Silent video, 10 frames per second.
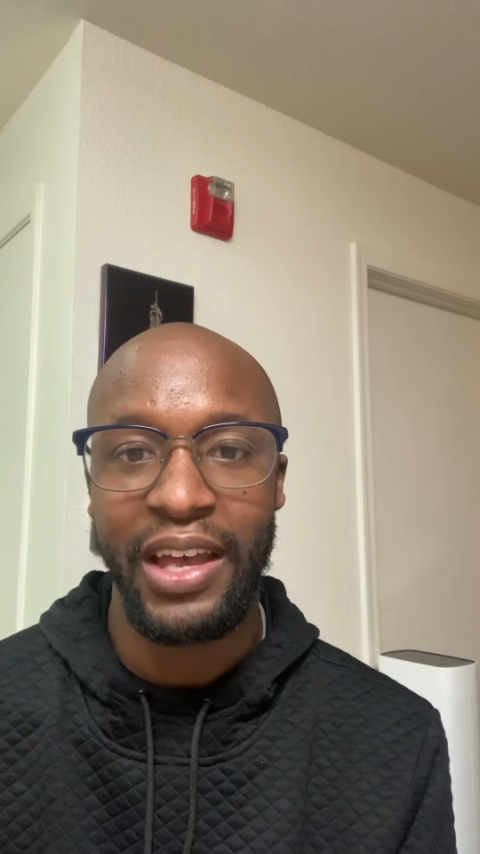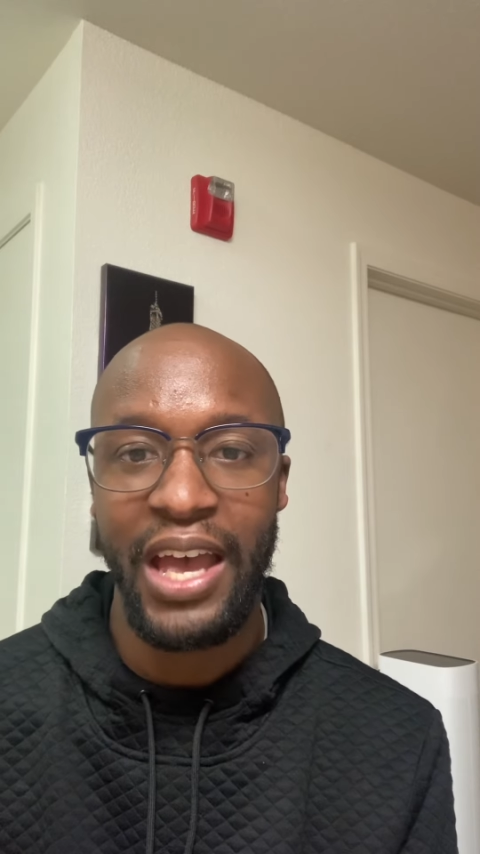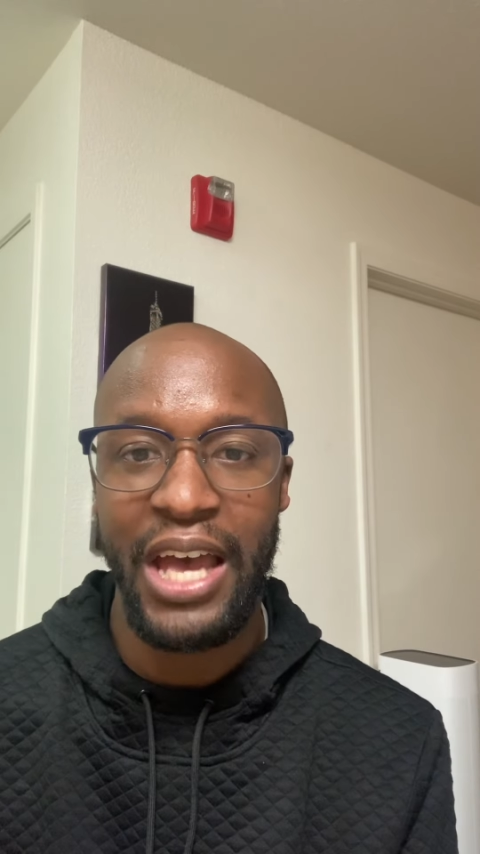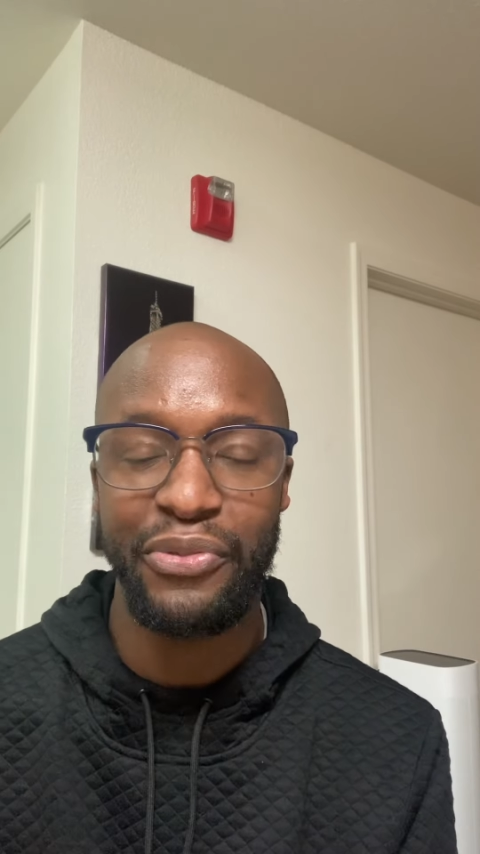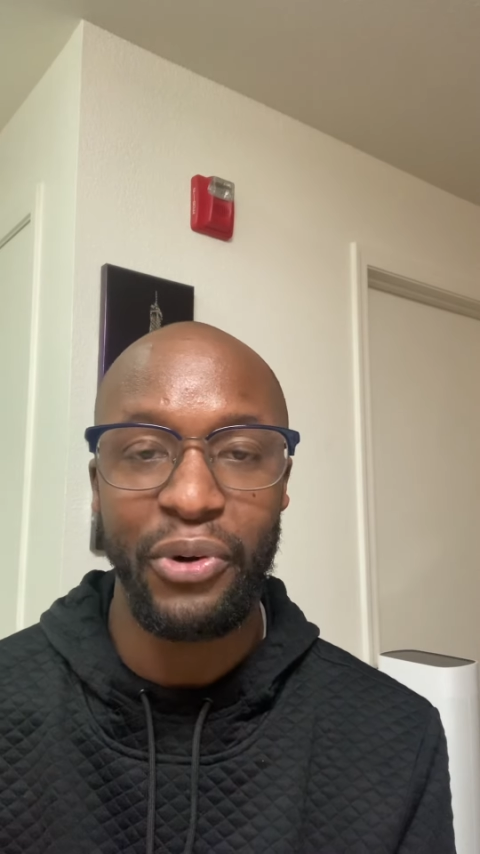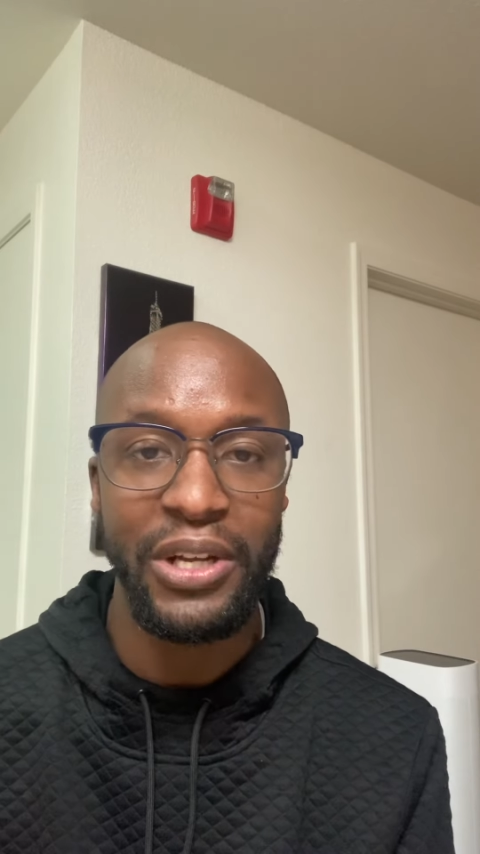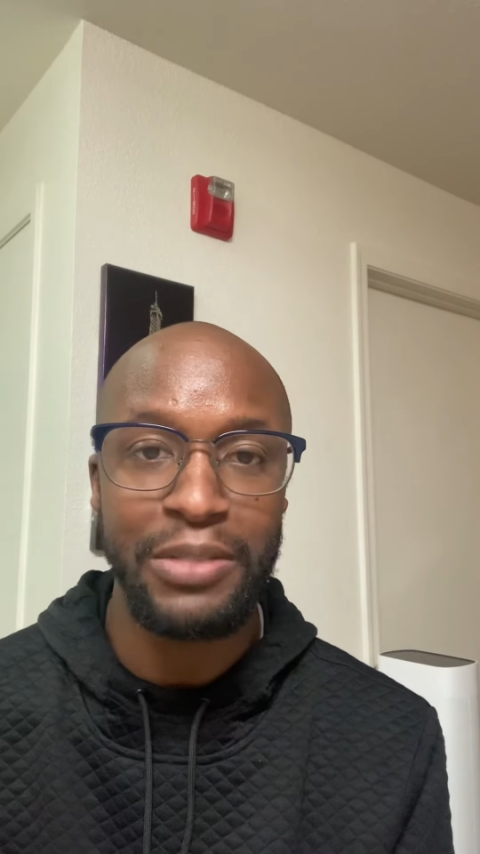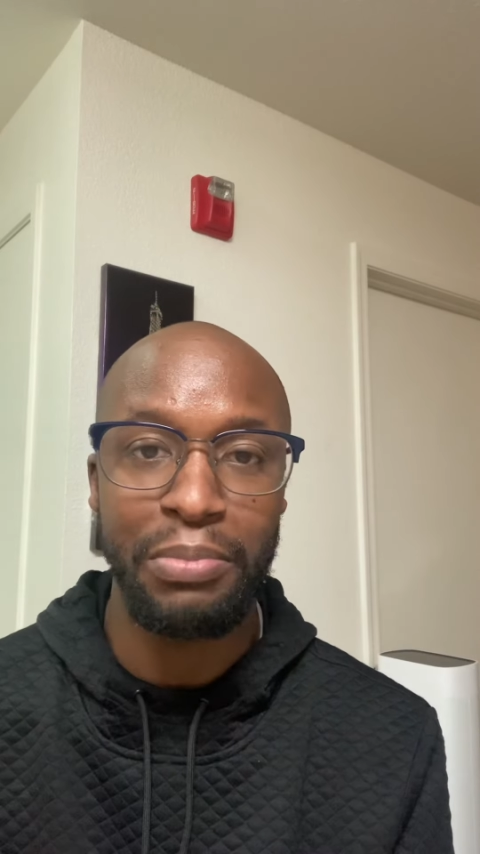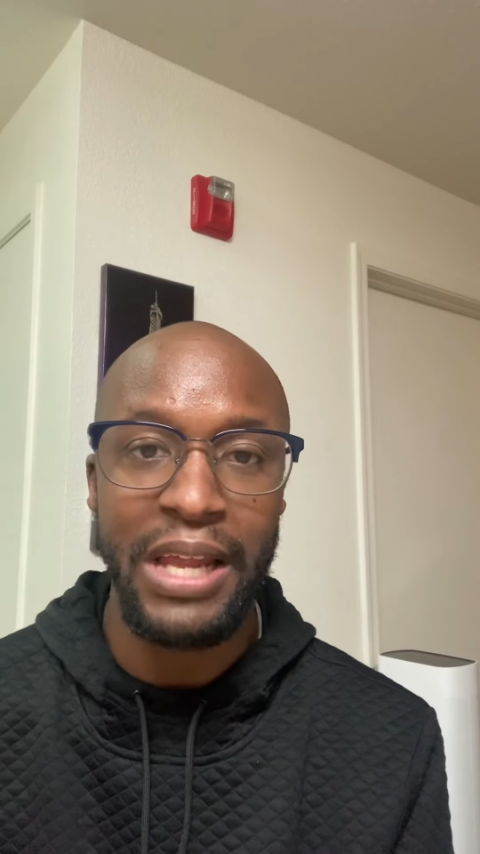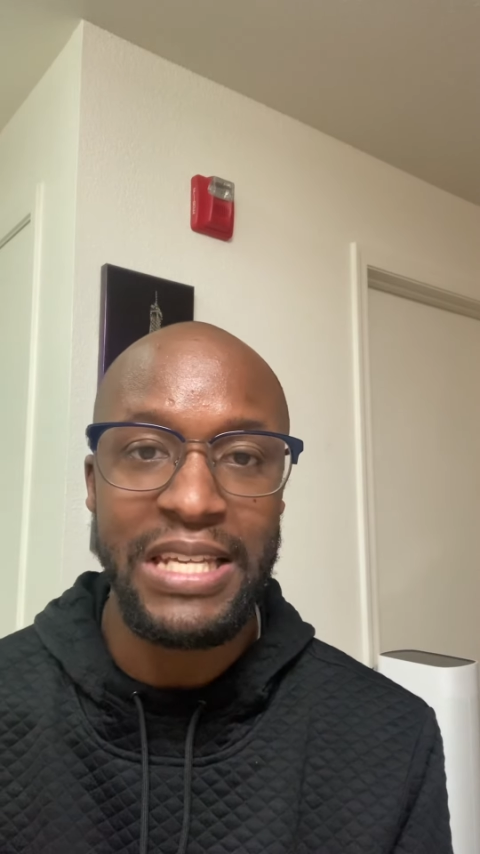and for his
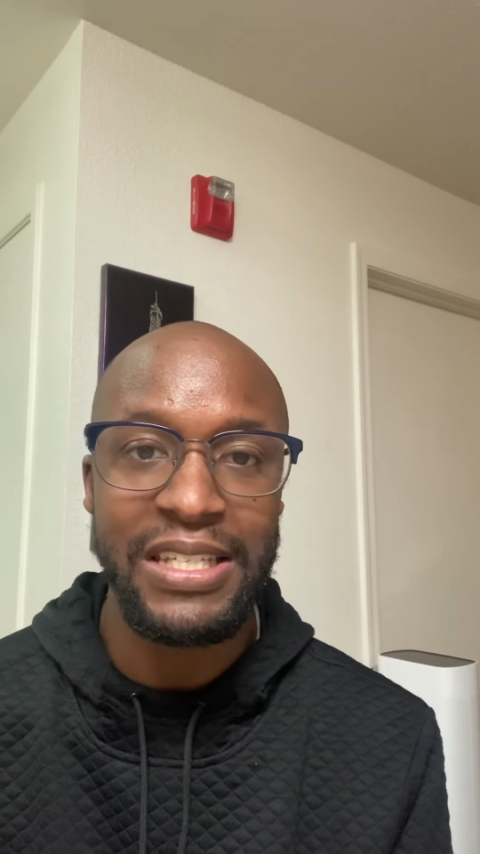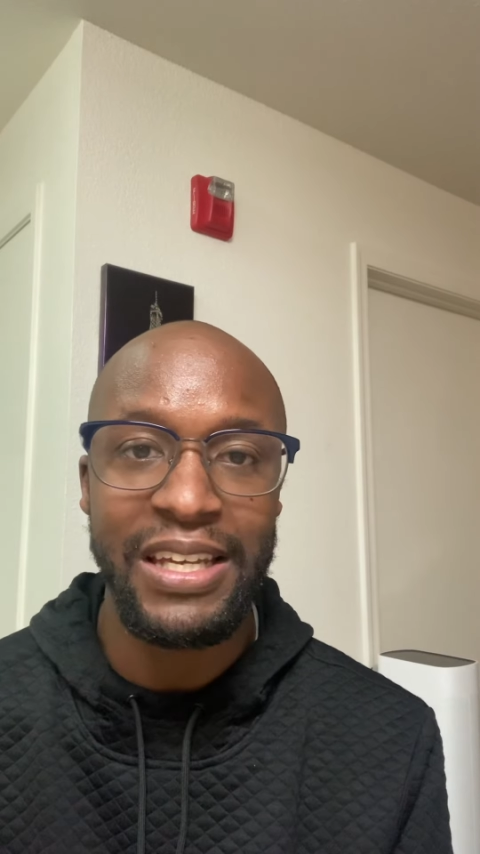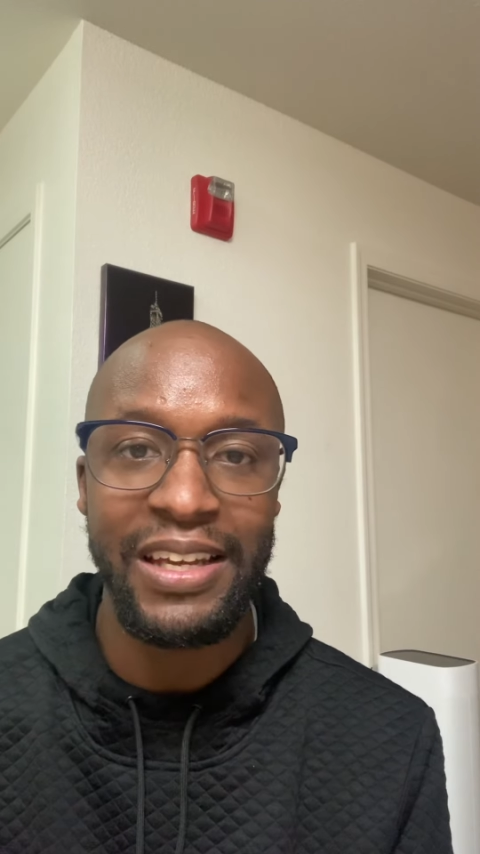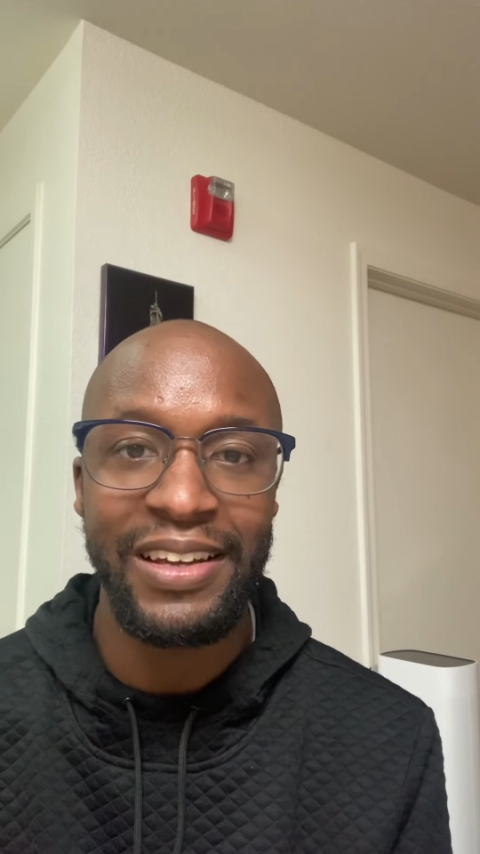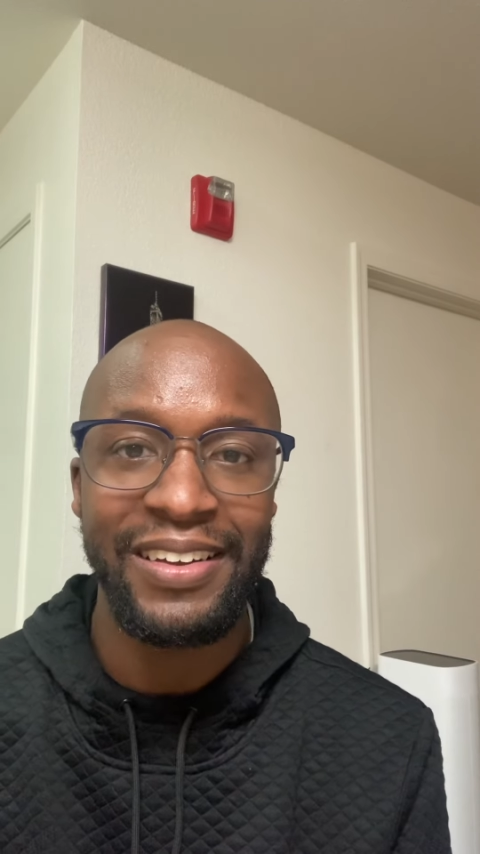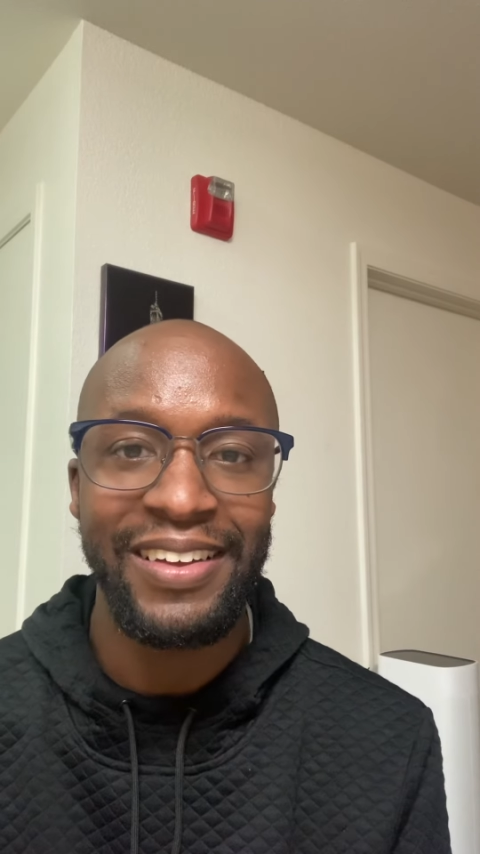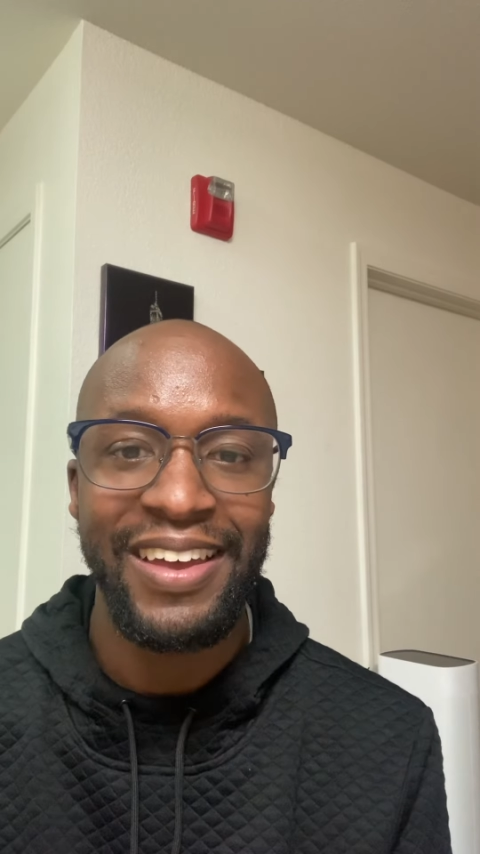blessing.